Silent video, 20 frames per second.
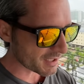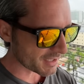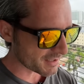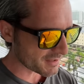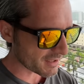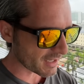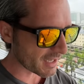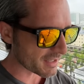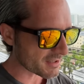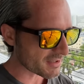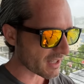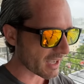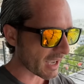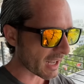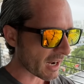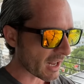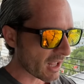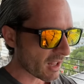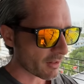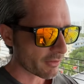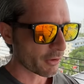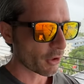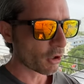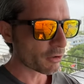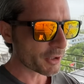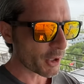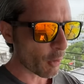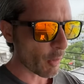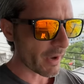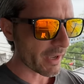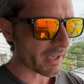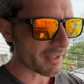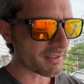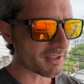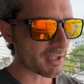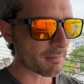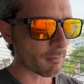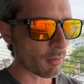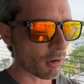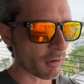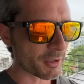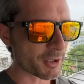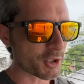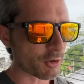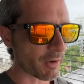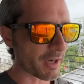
He says that the only way I see mortgage